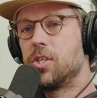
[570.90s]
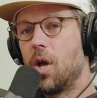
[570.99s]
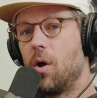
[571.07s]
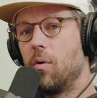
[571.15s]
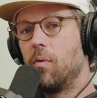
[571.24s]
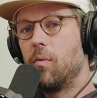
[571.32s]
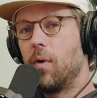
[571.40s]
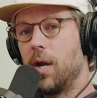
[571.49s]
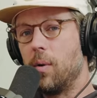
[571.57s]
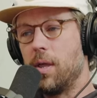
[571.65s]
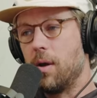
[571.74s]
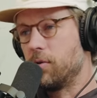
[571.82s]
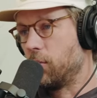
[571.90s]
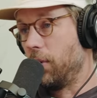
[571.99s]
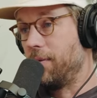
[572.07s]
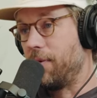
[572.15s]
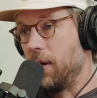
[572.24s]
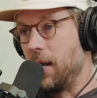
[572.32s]
So anyway, that was
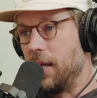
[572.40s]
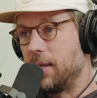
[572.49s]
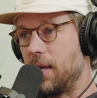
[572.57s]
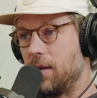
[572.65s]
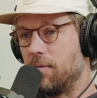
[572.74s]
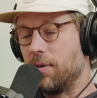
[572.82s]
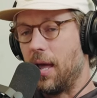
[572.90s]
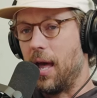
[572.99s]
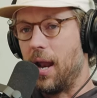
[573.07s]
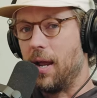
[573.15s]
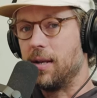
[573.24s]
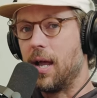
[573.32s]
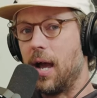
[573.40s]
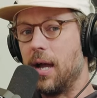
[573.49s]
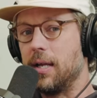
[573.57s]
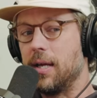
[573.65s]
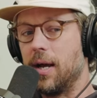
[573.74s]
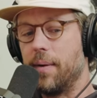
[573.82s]
really fun day. Thank you for that. I
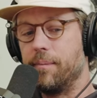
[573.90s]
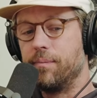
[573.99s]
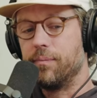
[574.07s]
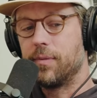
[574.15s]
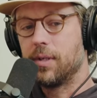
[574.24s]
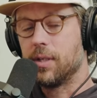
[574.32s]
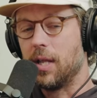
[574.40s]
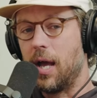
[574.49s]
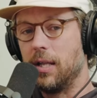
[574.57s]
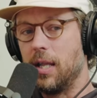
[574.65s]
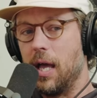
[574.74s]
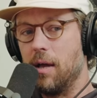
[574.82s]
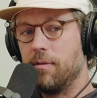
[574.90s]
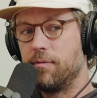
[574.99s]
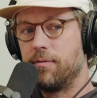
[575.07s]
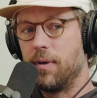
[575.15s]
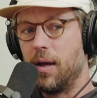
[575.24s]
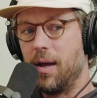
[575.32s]
I um I
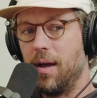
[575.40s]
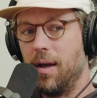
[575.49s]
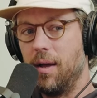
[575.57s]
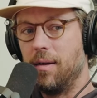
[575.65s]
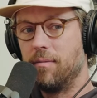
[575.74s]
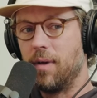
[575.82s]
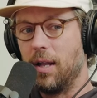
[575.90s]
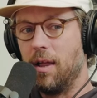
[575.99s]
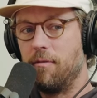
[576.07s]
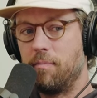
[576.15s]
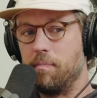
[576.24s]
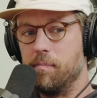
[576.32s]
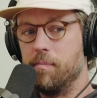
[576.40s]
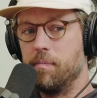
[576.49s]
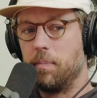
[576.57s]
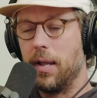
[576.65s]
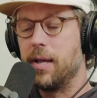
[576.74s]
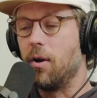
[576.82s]
love uh, I love
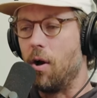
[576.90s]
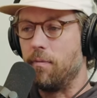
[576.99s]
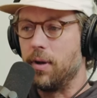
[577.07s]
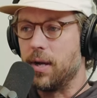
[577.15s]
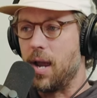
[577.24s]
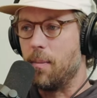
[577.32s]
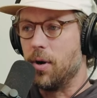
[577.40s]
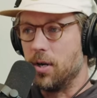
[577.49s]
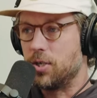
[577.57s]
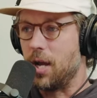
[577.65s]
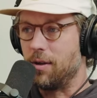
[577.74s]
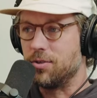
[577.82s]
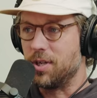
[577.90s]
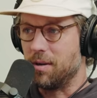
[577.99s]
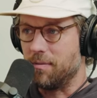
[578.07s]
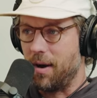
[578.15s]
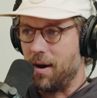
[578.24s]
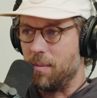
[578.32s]
playing golf on camera in a challenging
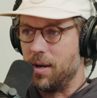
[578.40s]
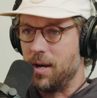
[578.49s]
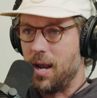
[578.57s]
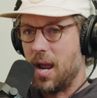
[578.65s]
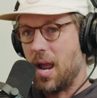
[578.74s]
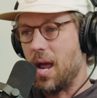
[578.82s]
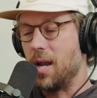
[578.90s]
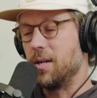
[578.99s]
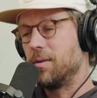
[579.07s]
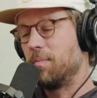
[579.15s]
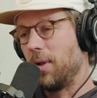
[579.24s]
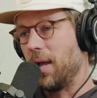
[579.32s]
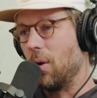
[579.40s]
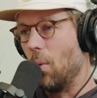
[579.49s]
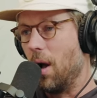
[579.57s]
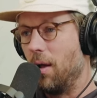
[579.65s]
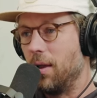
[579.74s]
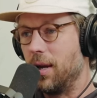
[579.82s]
environment and playing
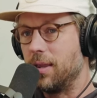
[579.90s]
well.